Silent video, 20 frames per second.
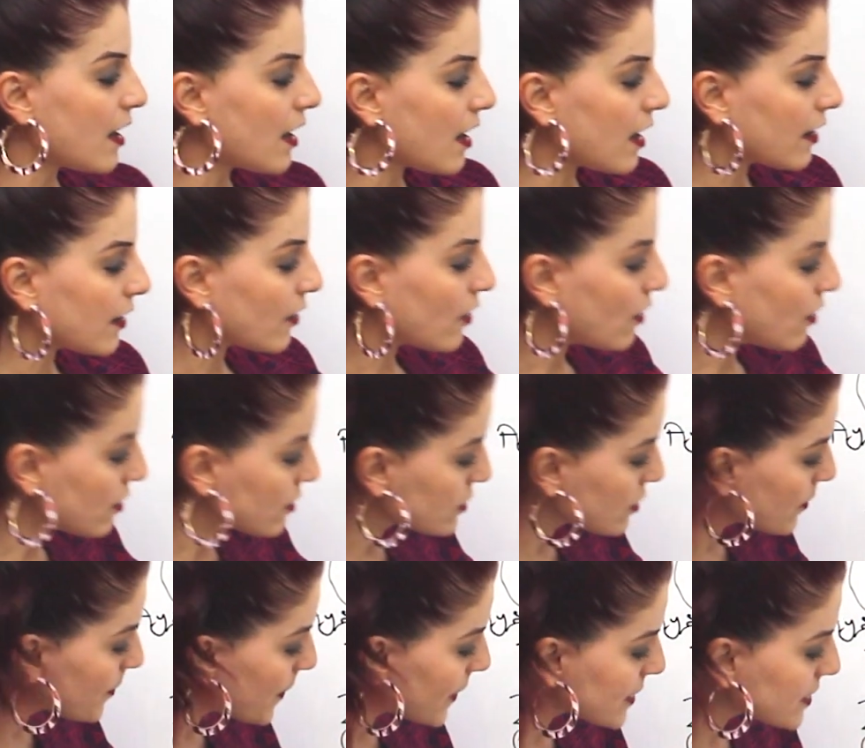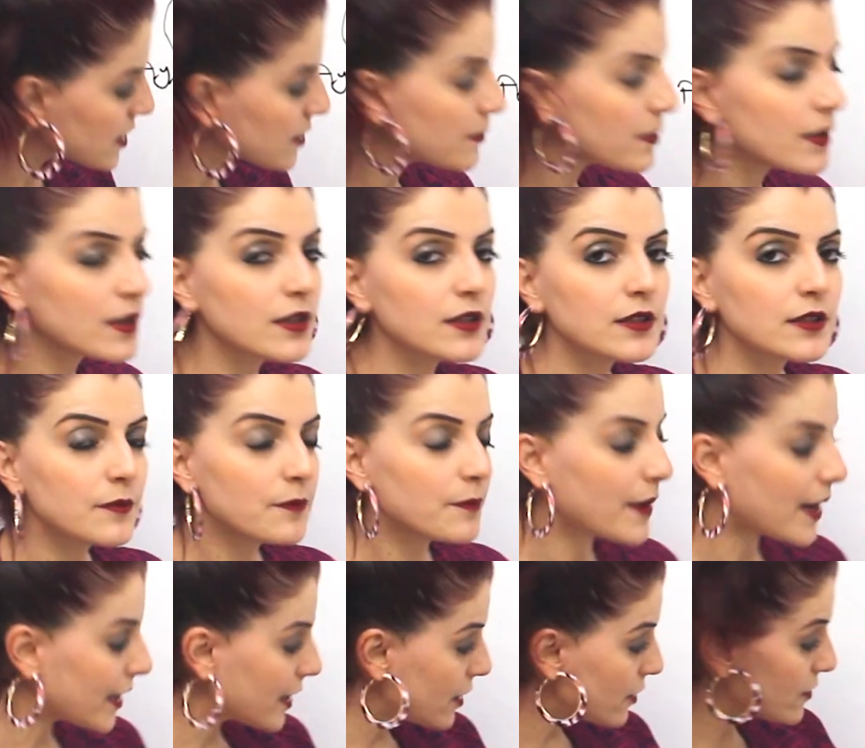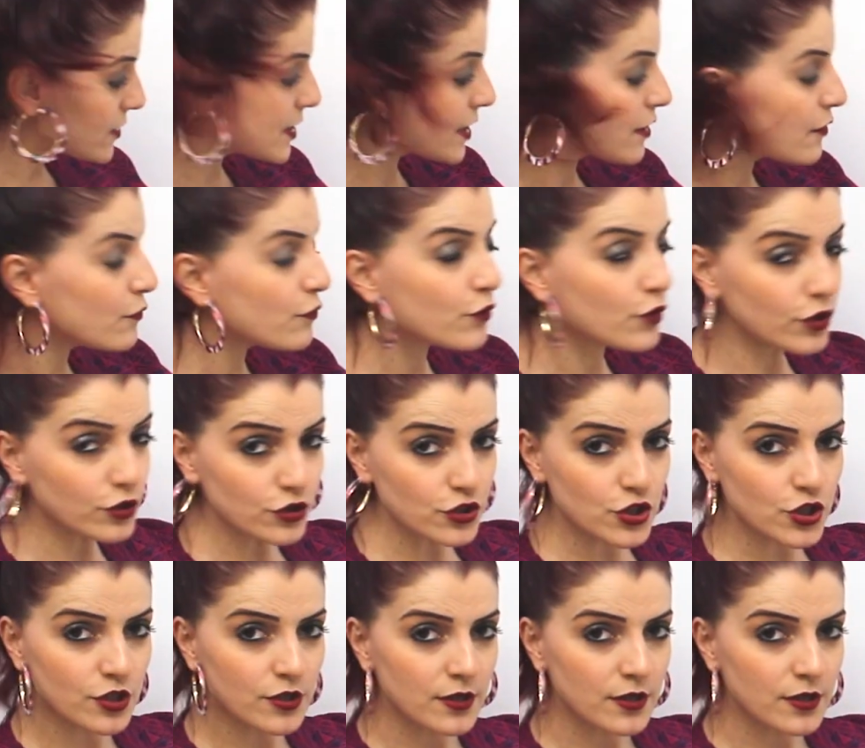are also possible by using would.